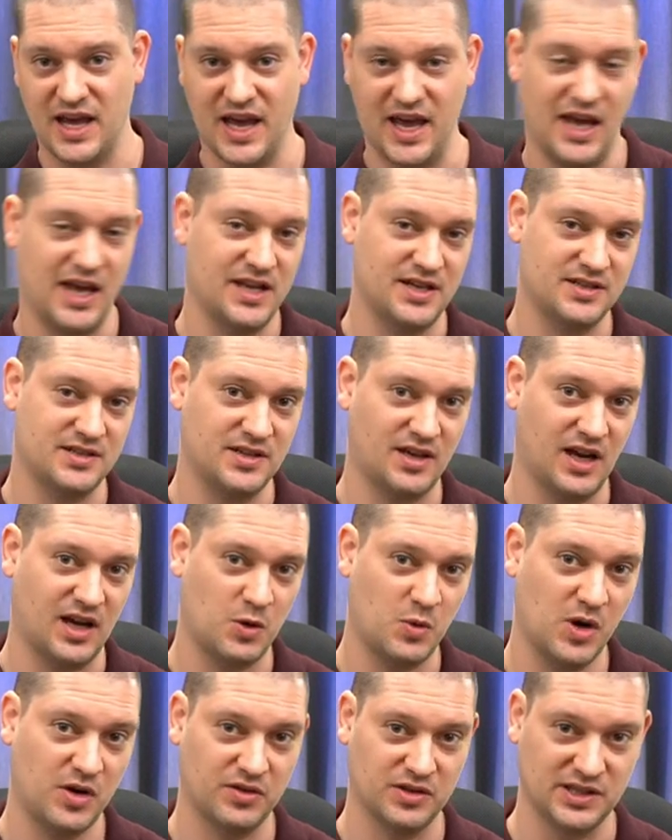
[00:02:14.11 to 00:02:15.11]
and uh,
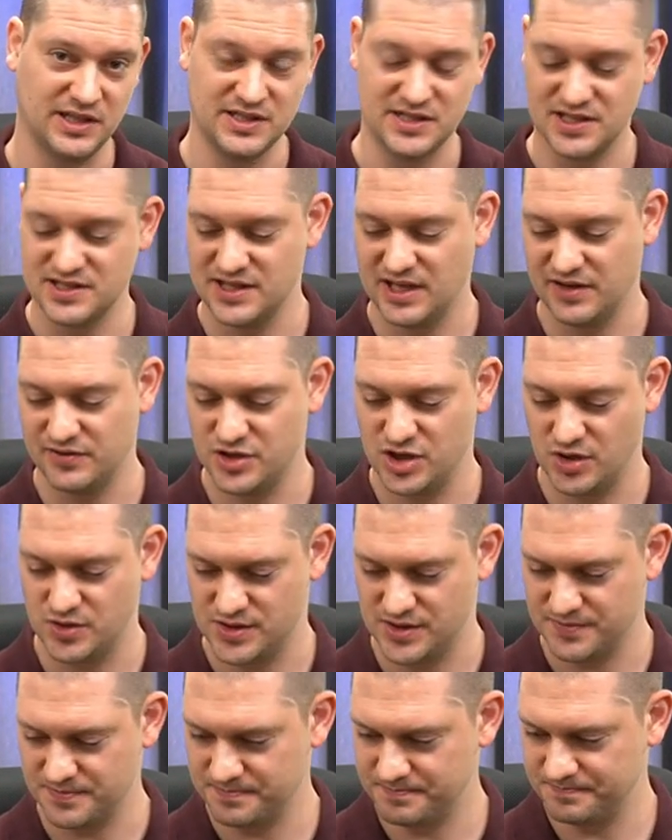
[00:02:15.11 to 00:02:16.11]
quick releases that I've
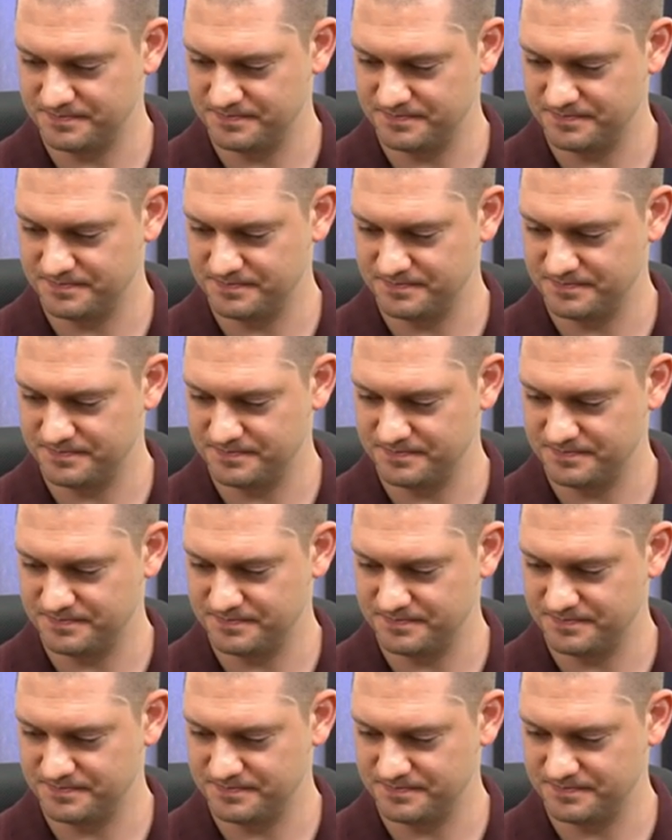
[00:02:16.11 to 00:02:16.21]
chosen.